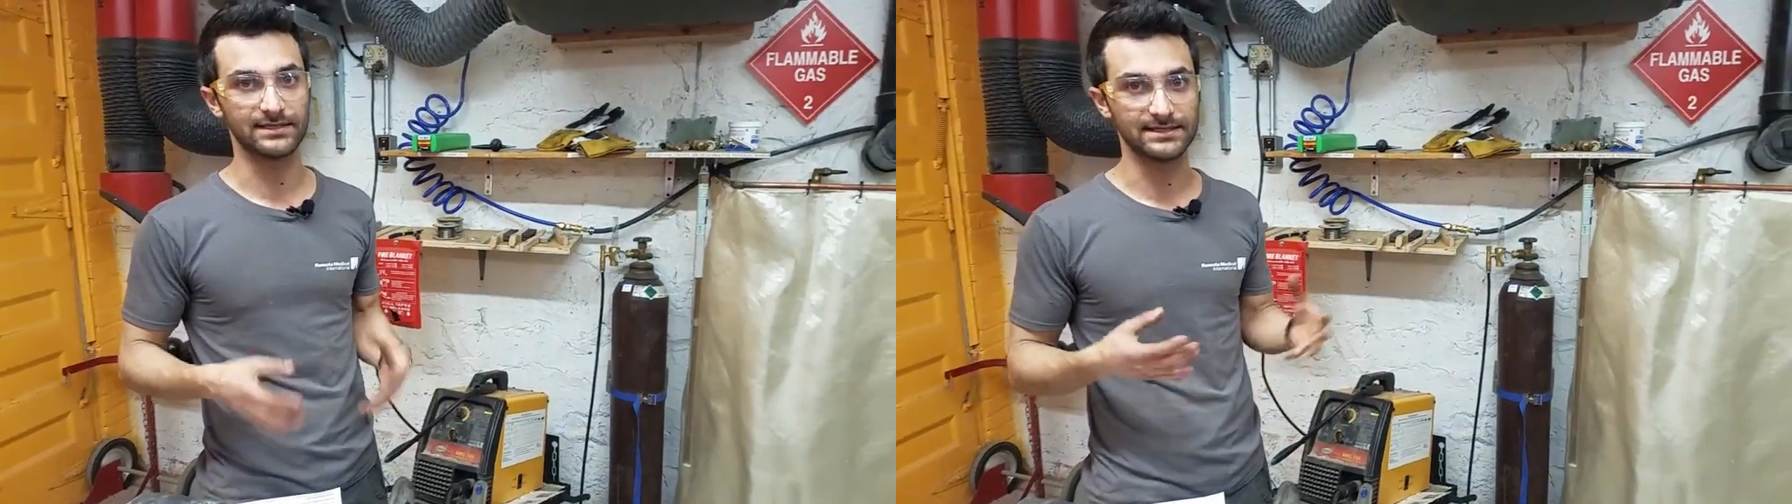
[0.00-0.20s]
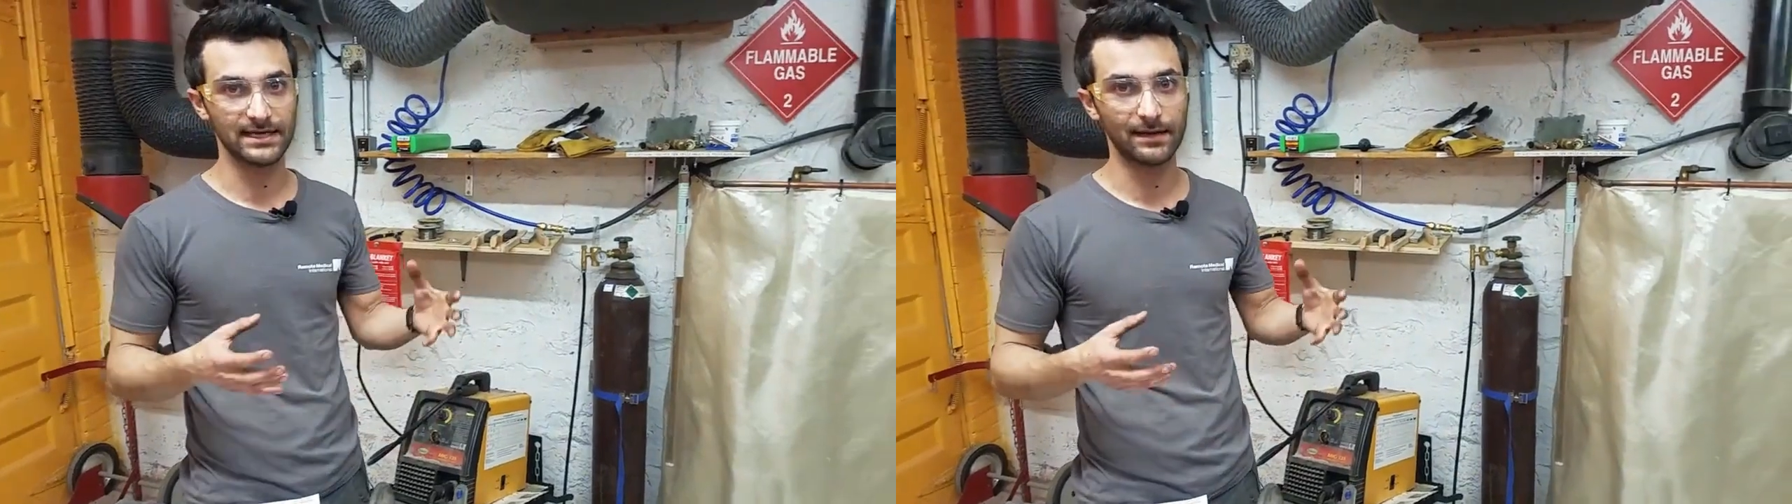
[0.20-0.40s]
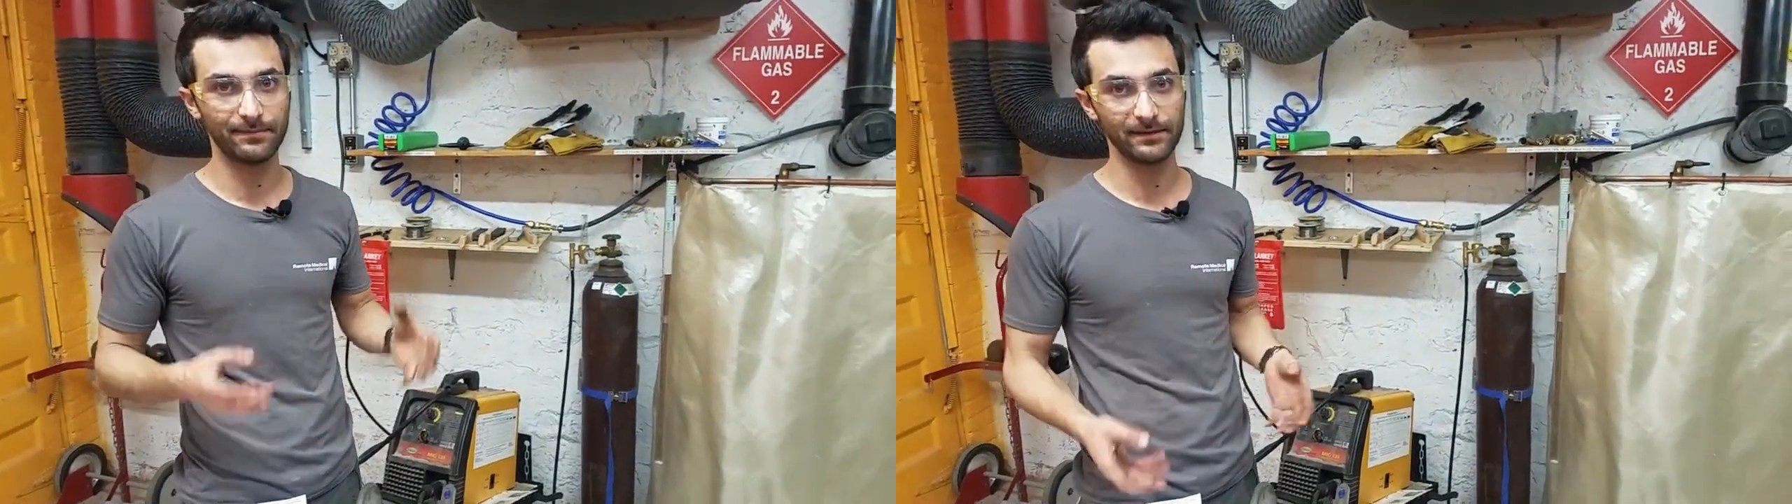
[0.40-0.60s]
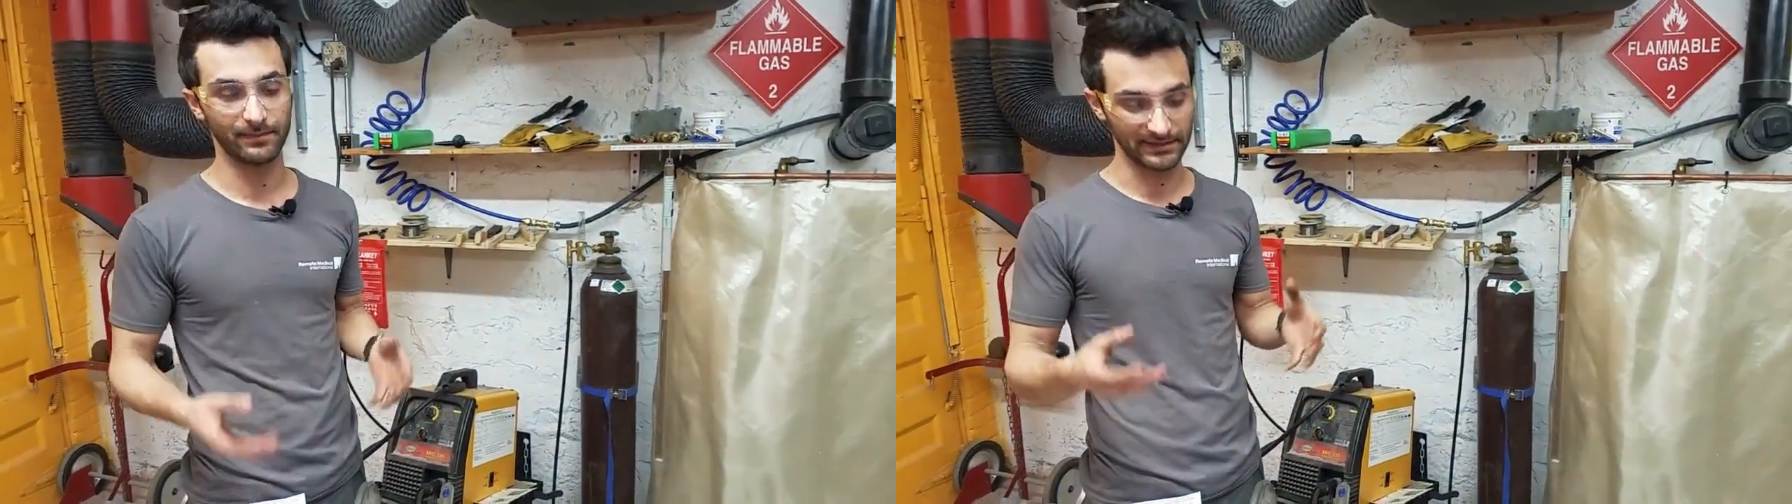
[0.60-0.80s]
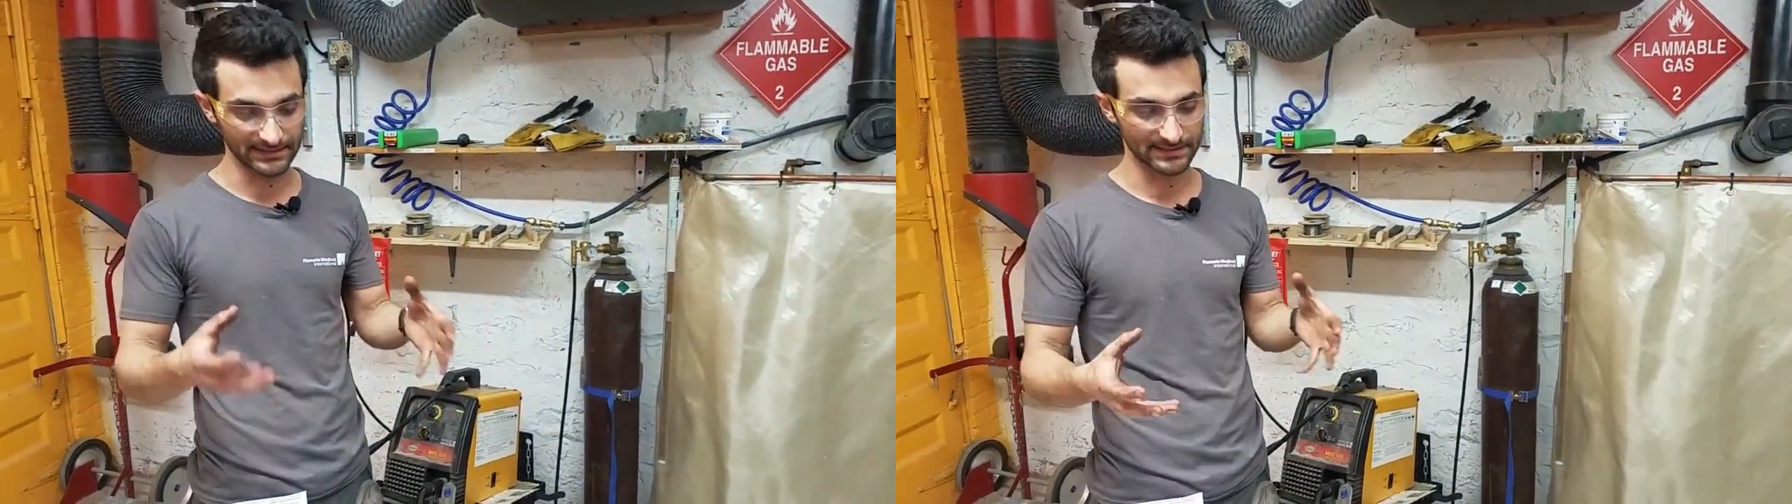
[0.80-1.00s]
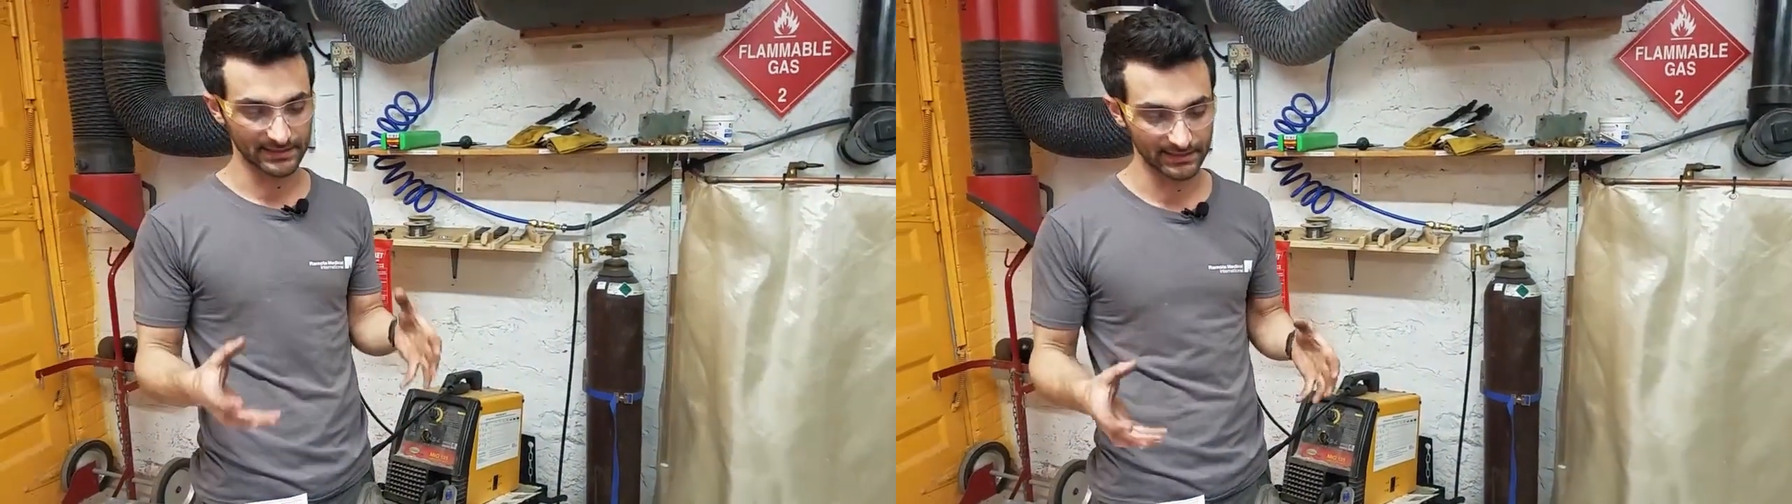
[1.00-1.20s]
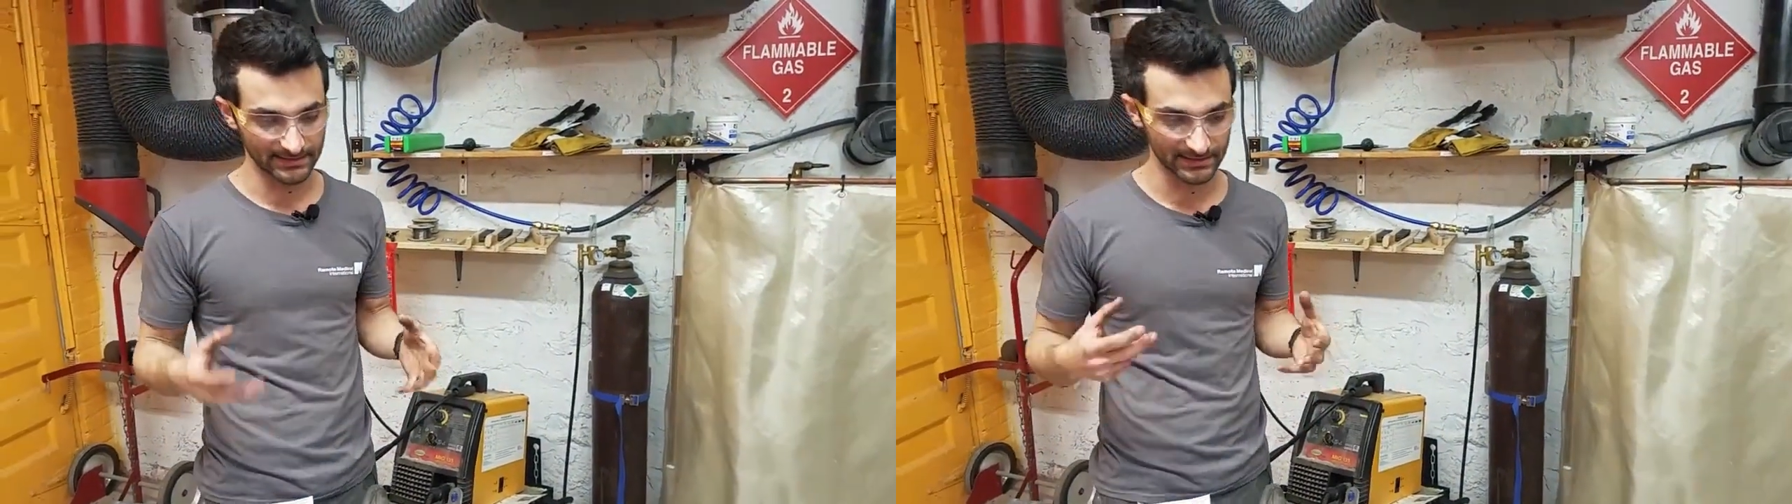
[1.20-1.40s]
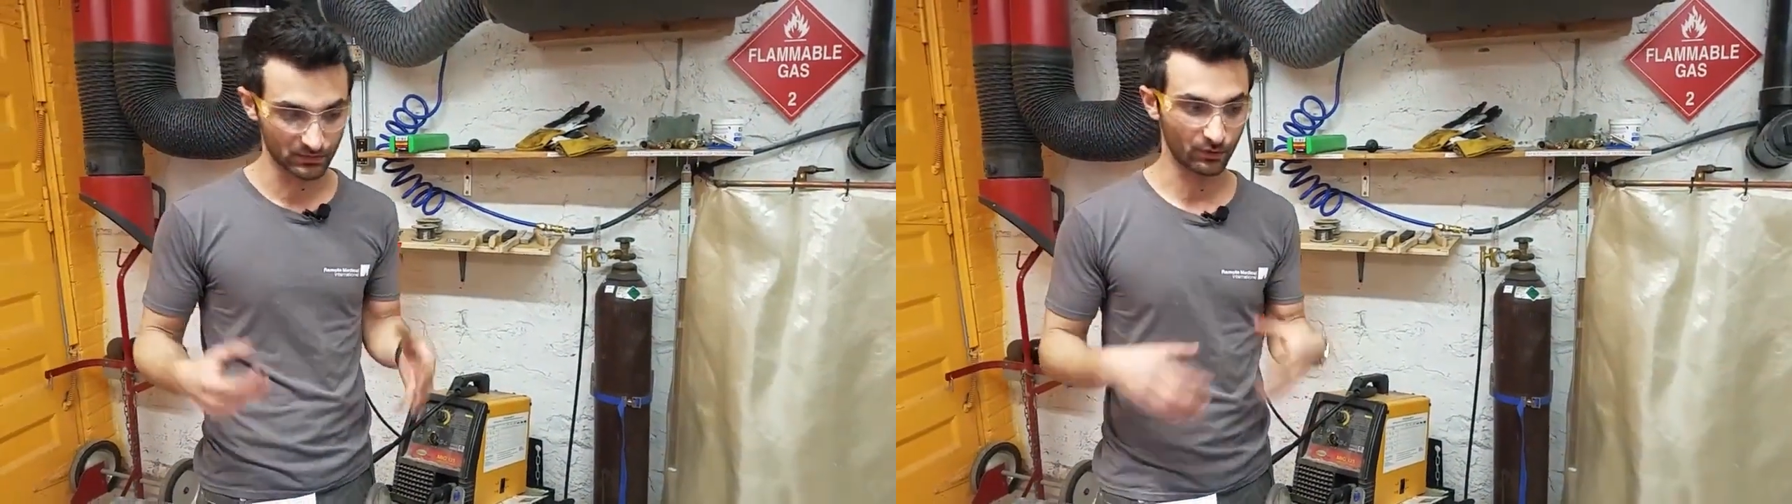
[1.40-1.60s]
to stop it, but this is an
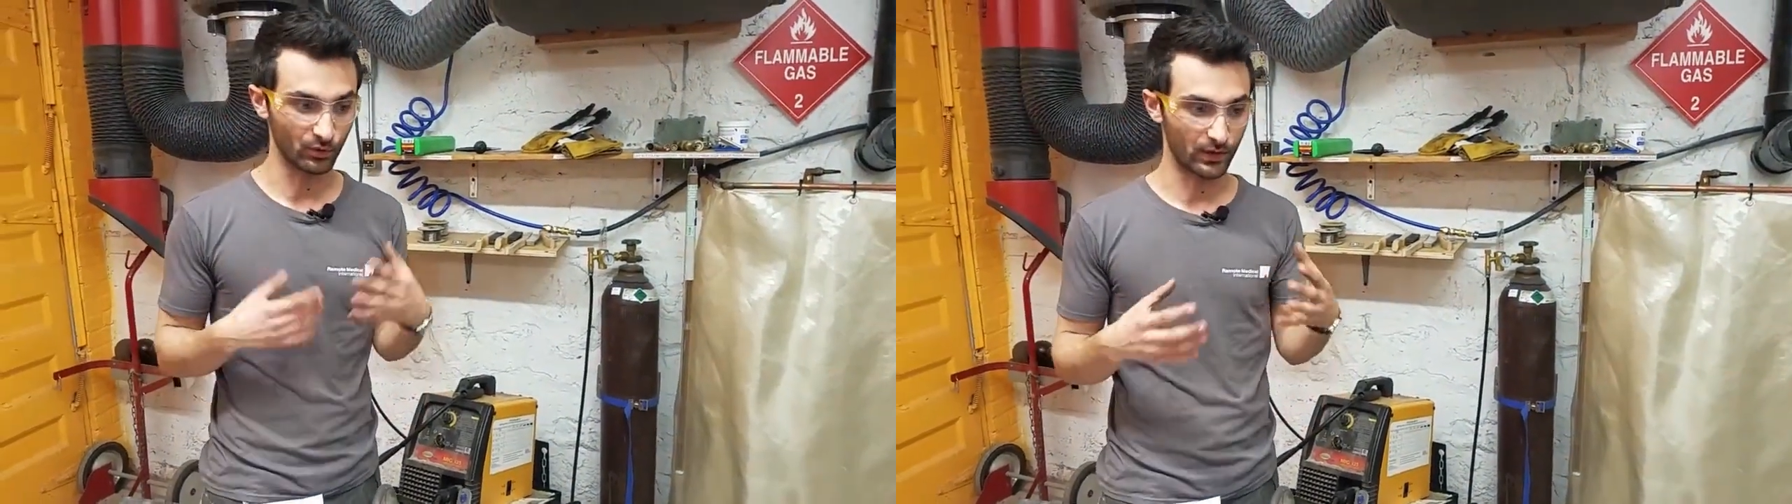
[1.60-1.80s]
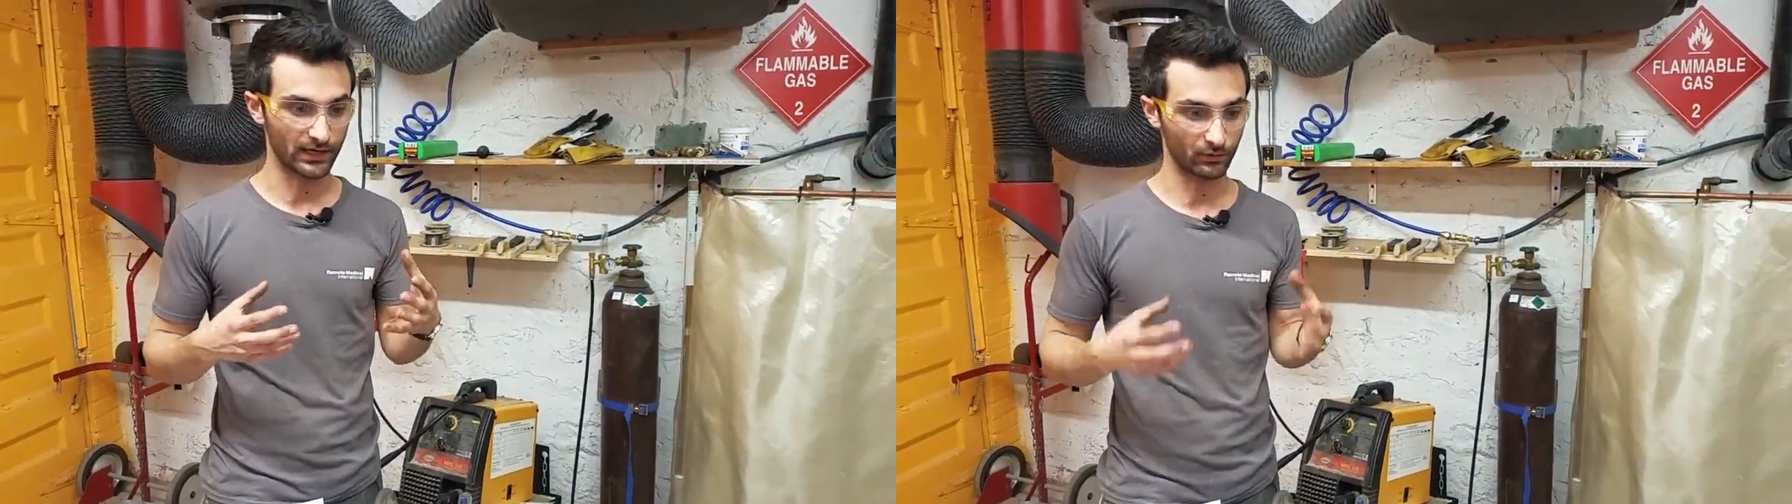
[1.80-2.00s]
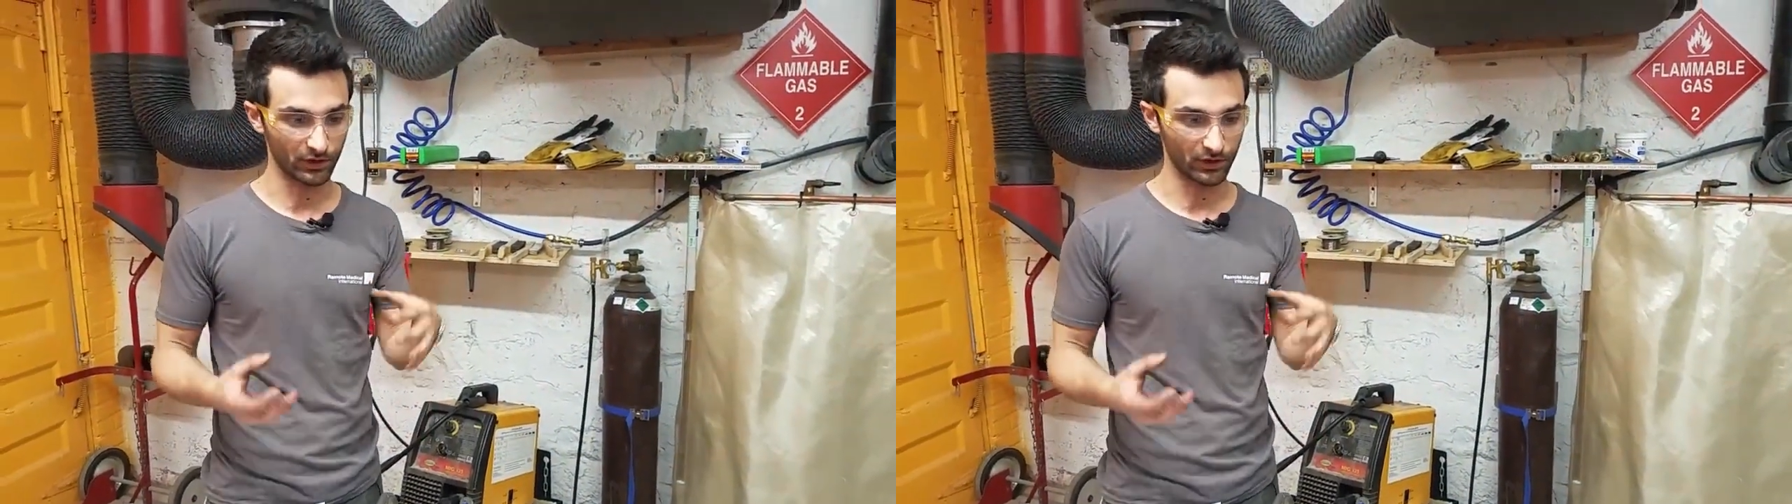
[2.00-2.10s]
instance where we want it.